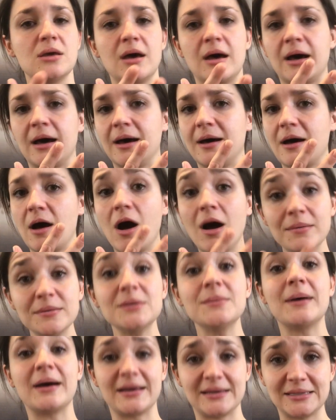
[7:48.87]

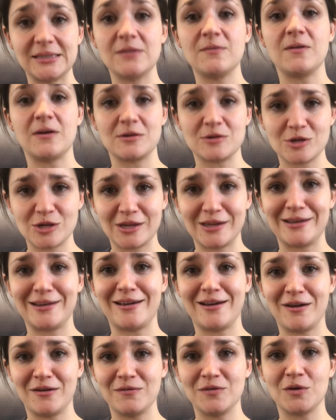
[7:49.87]
optimize the function
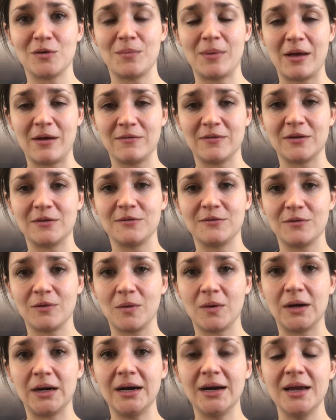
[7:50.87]
of their pelvic
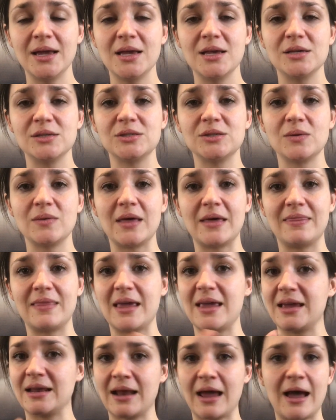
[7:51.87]
floor so that
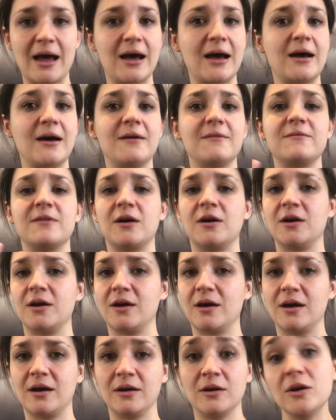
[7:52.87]
they can have
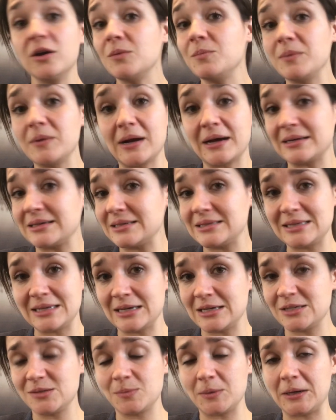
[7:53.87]
a good pregnancy
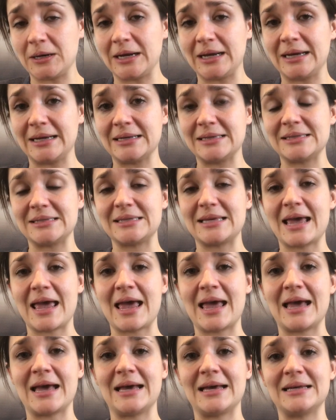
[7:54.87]
experience
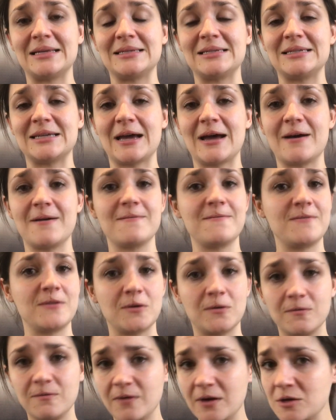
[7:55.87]
and
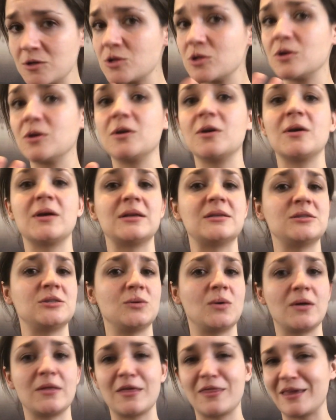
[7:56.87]
feel functional and
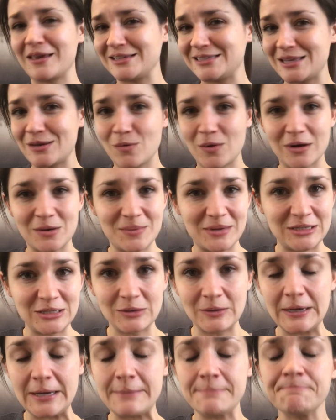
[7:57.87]
do all the things they want to be
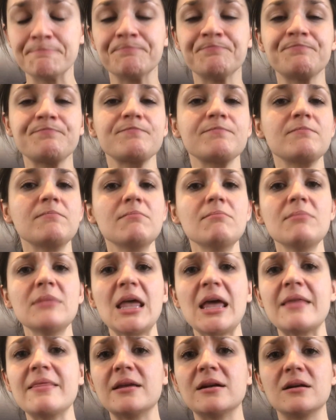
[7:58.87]
doing.
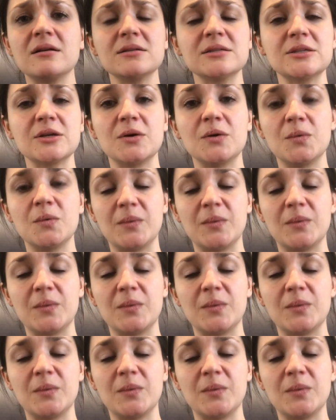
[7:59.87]
And then also